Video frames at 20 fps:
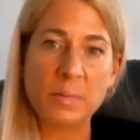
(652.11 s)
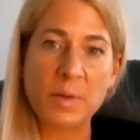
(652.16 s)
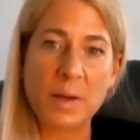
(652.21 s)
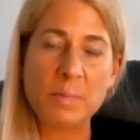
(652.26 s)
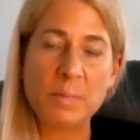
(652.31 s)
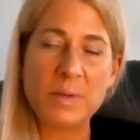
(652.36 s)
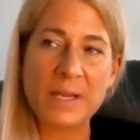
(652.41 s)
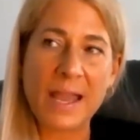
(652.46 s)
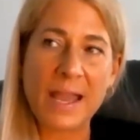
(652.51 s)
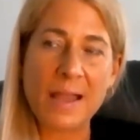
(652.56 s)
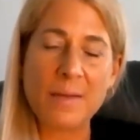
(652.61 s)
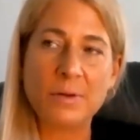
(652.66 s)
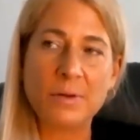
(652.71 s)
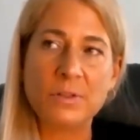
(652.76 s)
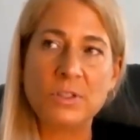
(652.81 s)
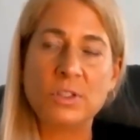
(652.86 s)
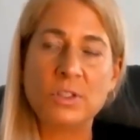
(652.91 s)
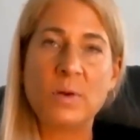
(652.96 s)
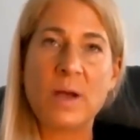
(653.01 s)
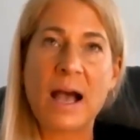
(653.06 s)
but being
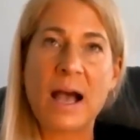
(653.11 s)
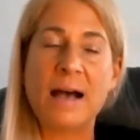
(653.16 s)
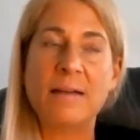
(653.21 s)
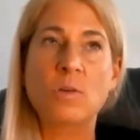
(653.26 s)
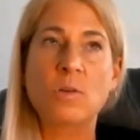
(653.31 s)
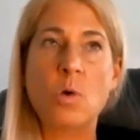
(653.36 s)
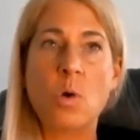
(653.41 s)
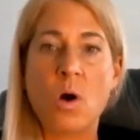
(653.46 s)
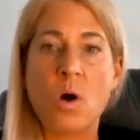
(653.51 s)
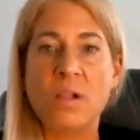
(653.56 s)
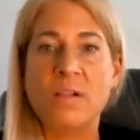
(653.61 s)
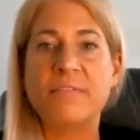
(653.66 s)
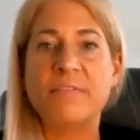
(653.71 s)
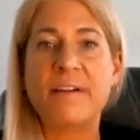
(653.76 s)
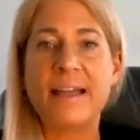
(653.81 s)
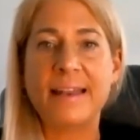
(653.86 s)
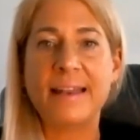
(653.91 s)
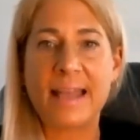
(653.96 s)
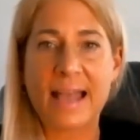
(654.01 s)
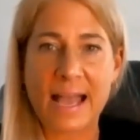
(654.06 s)
able to have
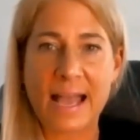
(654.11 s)
qualified